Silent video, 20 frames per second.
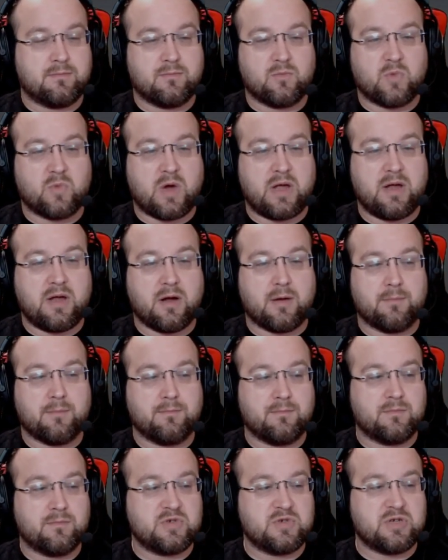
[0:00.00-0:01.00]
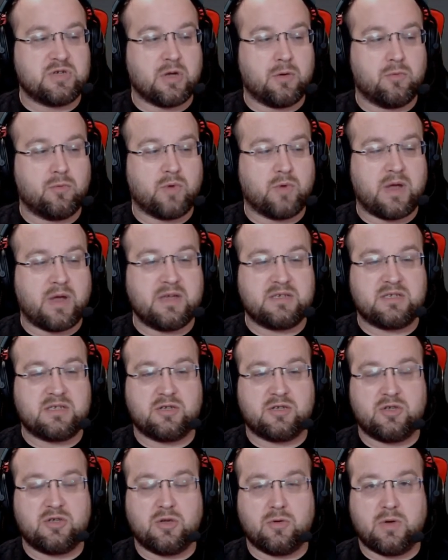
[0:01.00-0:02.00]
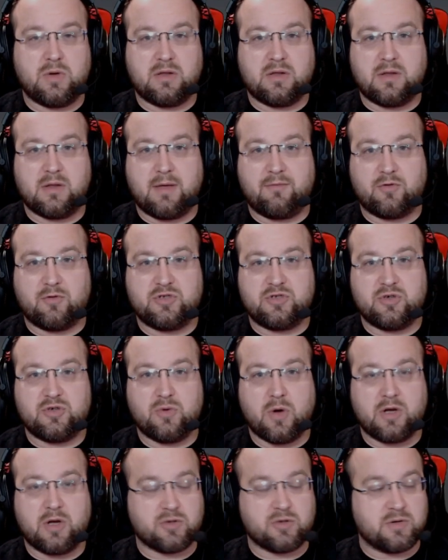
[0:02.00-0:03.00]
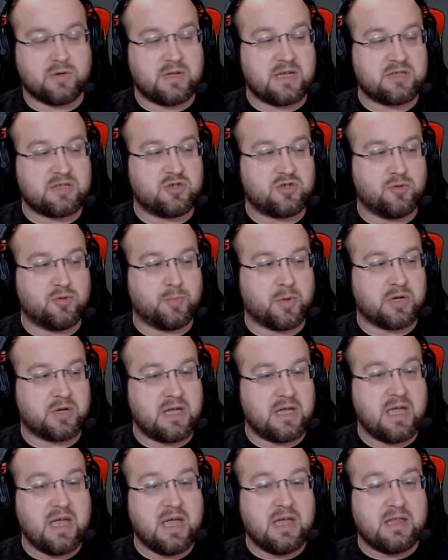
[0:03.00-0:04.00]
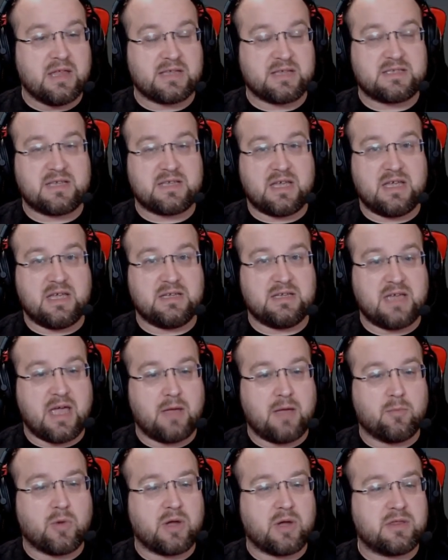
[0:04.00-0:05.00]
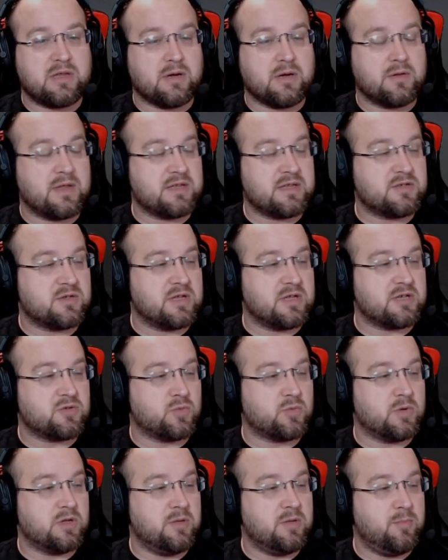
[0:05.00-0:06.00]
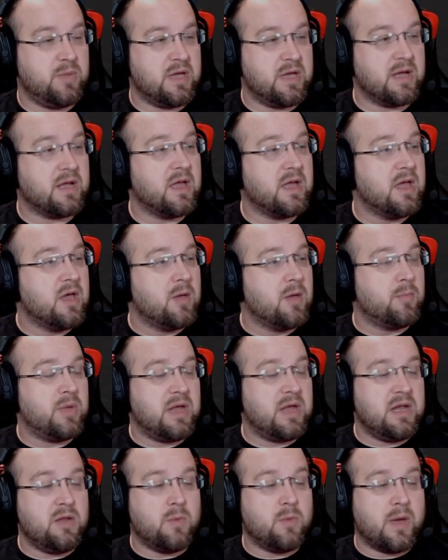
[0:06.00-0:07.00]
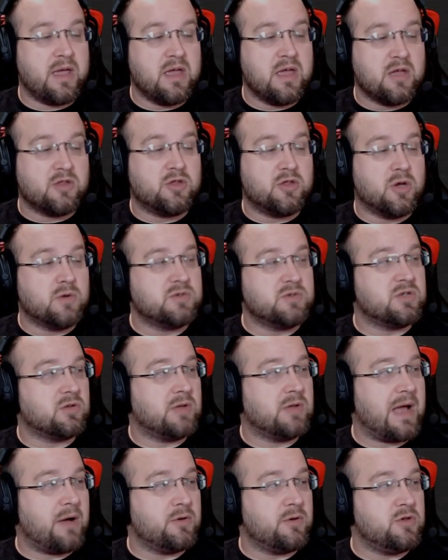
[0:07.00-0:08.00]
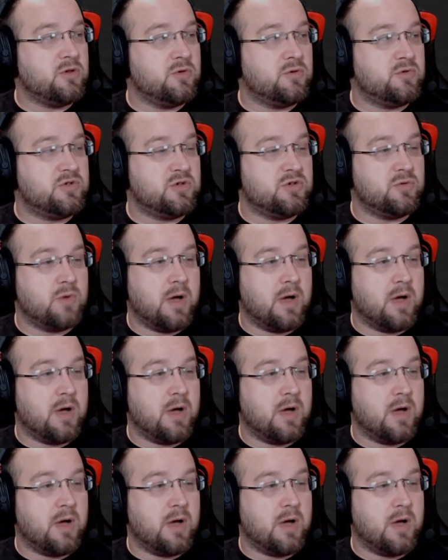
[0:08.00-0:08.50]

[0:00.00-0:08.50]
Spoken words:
right here. So raised to unit level 200. That's super key. That's end game right there. That's really big. But anyway, those allow you to